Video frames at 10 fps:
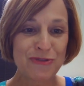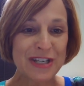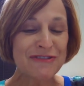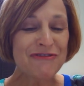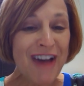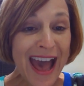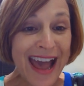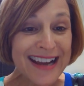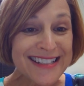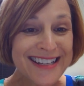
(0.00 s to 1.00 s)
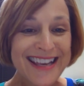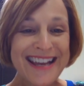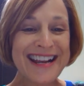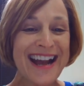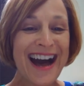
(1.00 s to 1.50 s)
In fact,
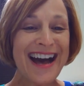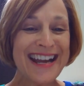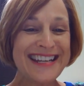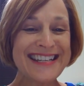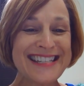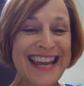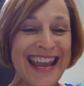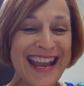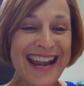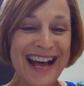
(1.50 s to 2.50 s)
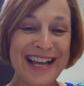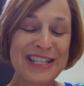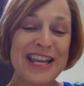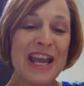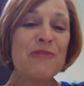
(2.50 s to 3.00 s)
God is in us.